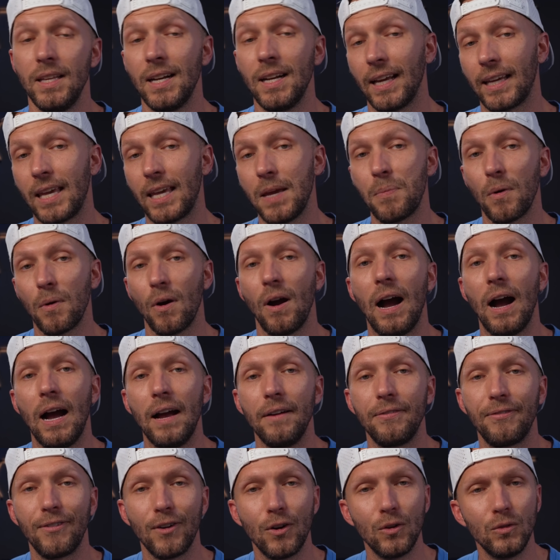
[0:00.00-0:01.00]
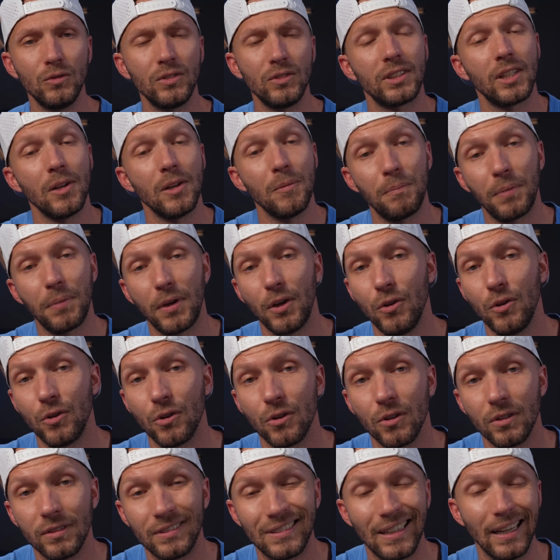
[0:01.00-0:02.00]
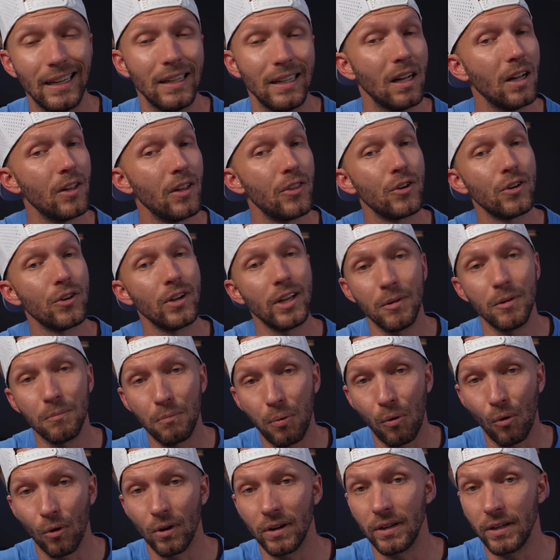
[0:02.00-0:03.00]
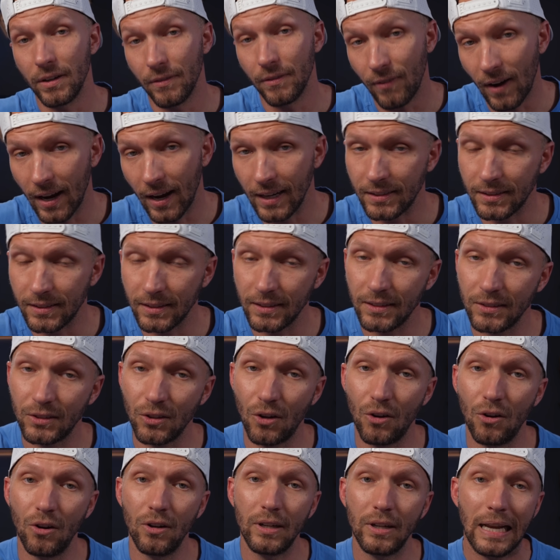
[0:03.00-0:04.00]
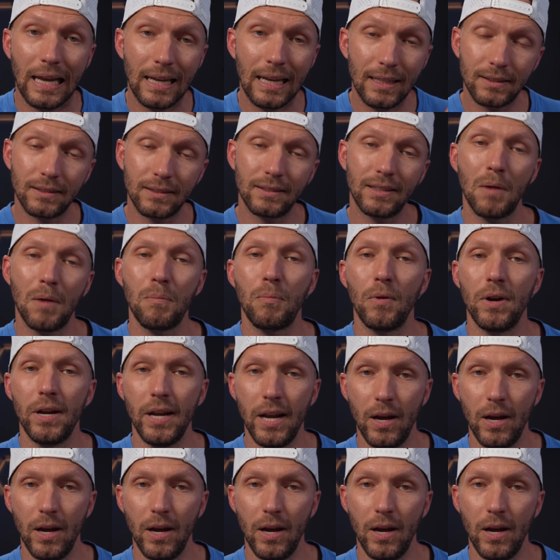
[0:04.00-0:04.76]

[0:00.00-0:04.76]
Then I keep our iPhones, computers, and other important devices on a separate